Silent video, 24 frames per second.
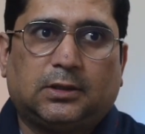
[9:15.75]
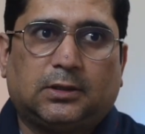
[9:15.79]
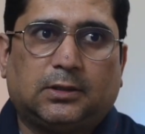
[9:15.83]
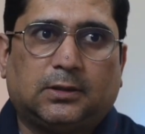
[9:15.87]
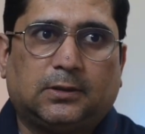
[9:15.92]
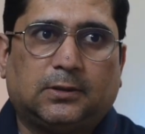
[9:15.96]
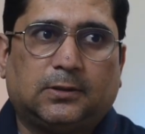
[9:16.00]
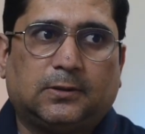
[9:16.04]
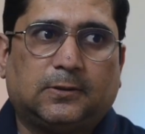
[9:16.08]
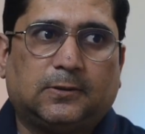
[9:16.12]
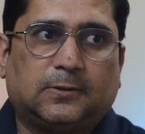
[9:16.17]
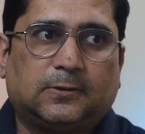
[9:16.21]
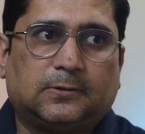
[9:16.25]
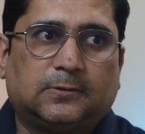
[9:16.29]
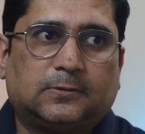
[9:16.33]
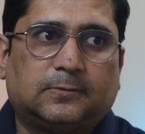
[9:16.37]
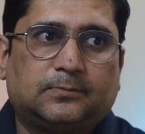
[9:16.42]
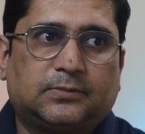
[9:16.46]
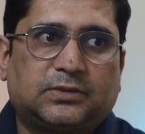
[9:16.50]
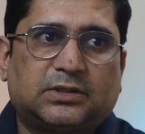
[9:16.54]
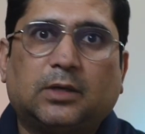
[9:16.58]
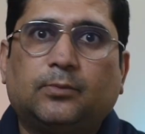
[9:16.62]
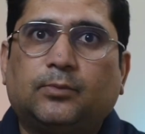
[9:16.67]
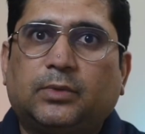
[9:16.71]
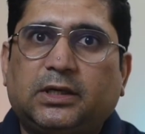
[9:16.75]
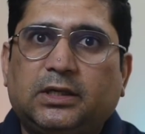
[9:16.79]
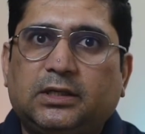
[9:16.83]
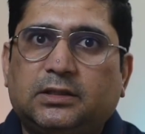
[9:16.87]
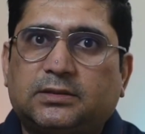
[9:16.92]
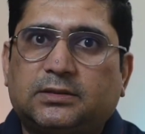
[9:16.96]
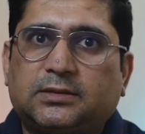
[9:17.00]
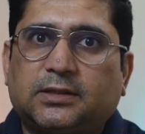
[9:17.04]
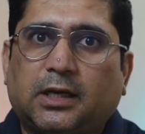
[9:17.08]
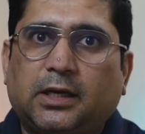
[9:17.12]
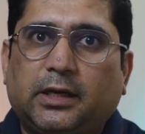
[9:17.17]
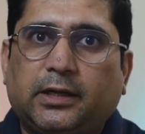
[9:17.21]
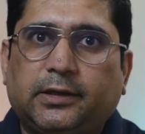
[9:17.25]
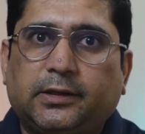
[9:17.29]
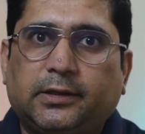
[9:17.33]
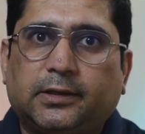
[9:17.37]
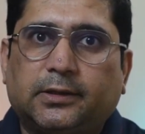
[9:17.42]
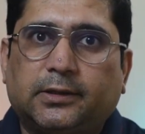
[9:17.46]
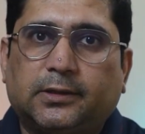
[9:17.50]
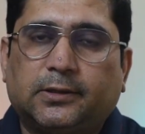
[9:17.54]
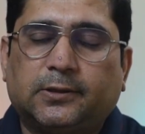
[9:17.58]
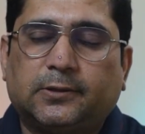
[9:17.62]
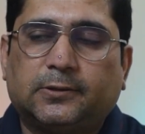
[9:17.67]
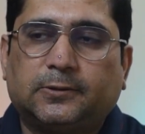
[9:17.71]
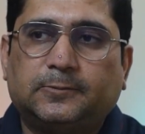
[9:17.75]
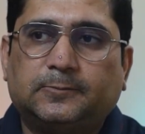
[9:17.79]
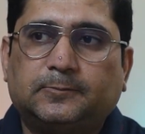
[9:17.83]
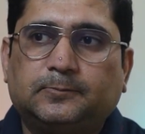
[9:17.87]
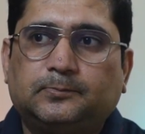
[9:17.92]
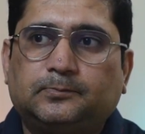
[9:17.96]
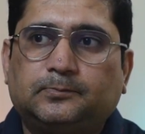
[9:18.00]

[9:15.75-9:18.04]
uh, somebody is selling uh,